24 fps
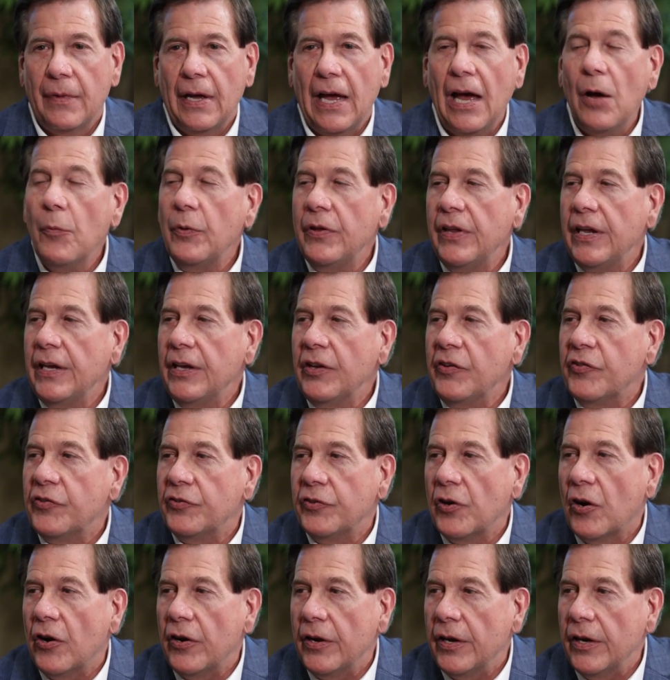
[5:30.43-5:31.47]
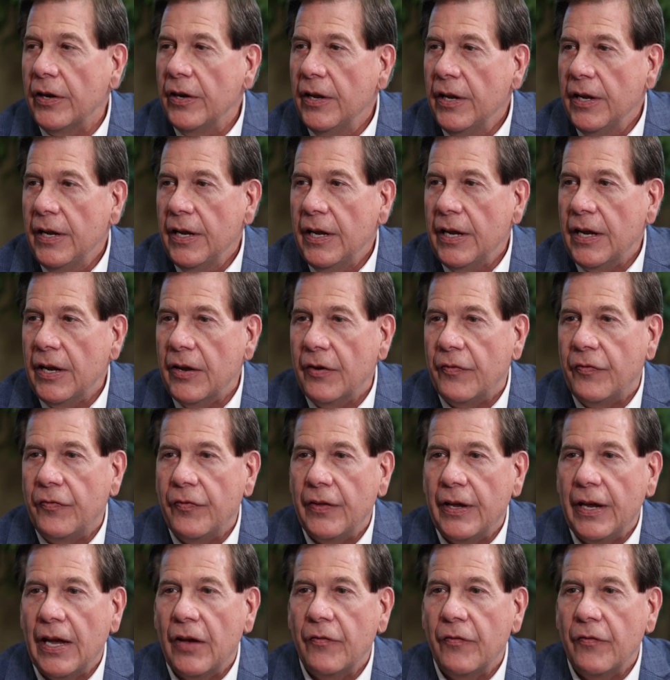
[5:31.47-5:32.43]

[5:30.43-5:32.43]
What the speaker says: How would they get started if they